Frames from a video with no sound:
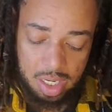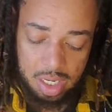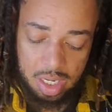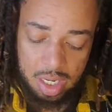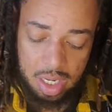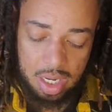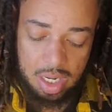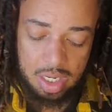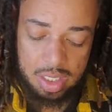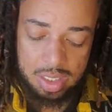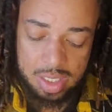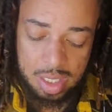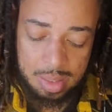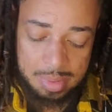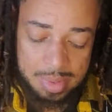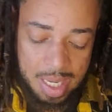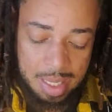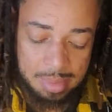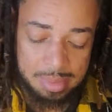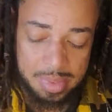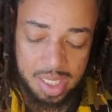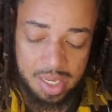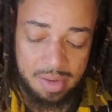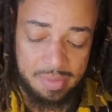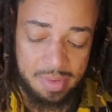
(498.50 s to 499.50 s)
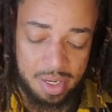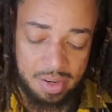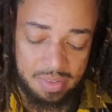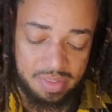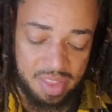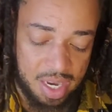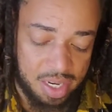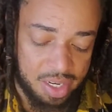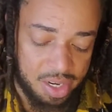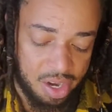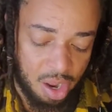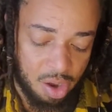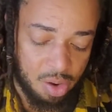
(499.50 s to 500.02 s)
And sometimes, even if
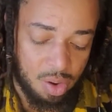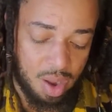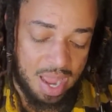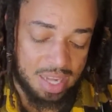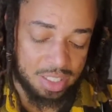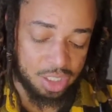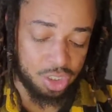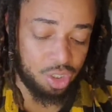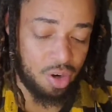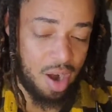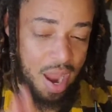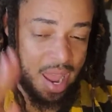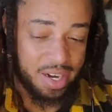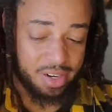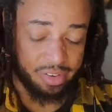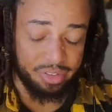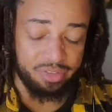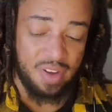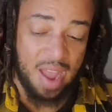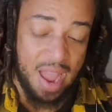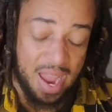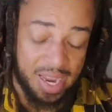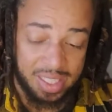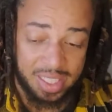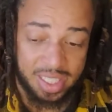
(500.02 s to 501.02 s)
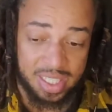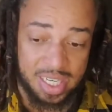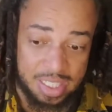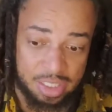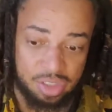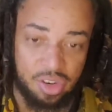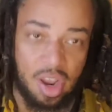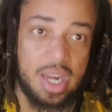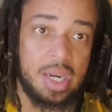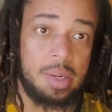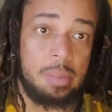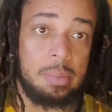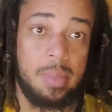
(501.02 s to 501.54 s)
they don't, I try to find it. I
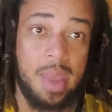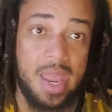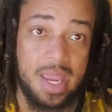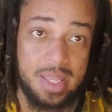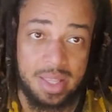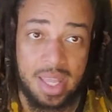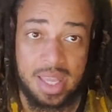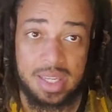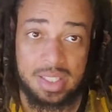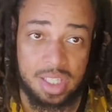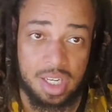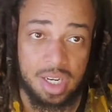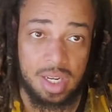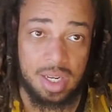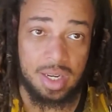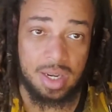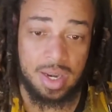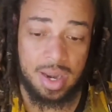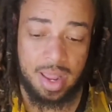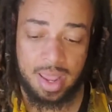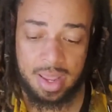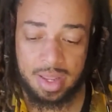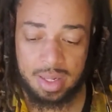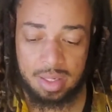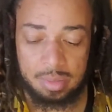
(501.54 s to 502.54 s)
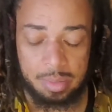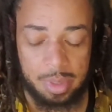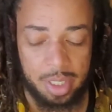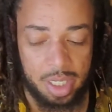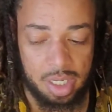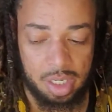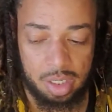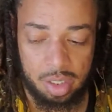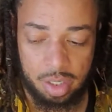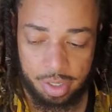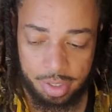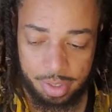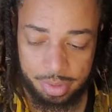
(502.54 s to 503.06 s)
try to make that shit connect, but
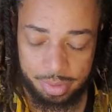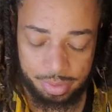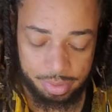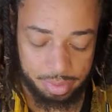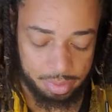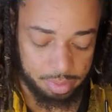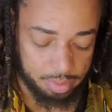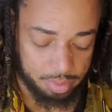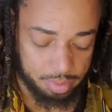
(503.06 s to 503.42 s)
you know,